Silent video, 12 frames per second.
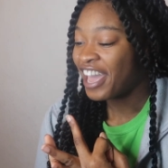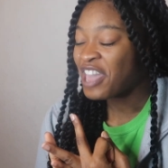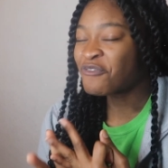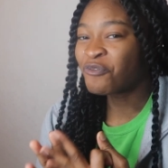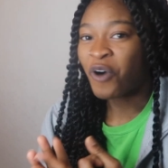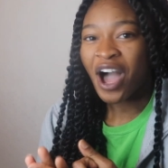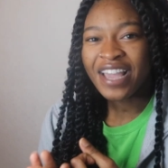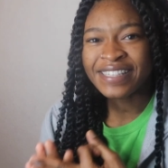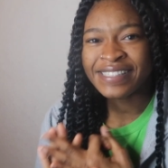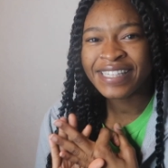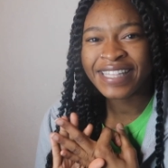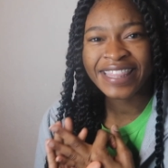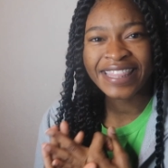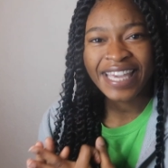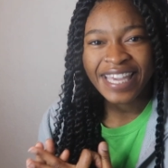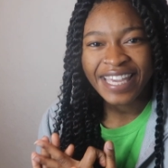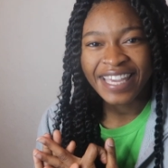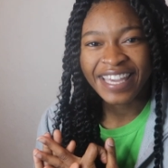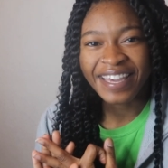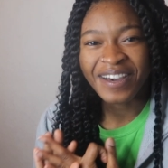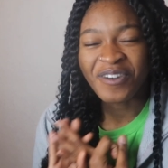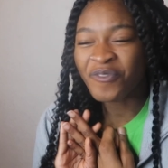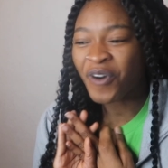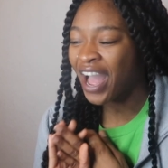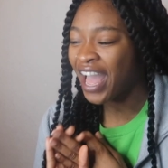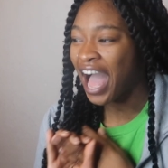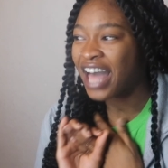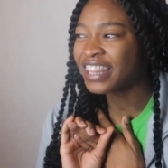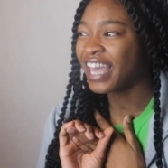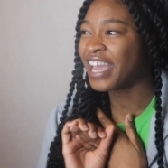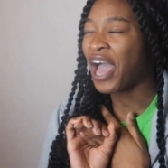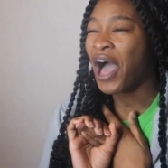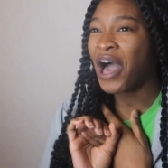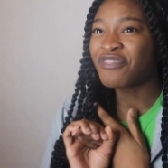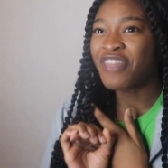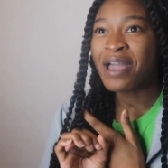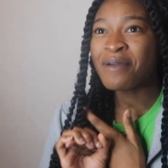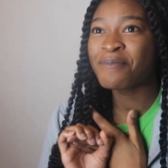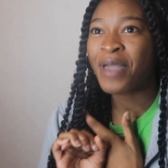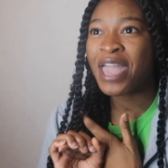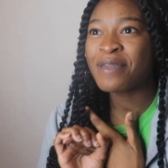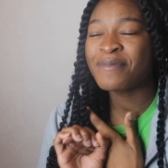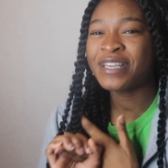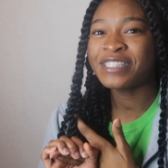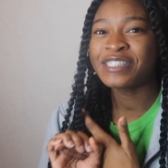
And why is this a thing? Why I like that made me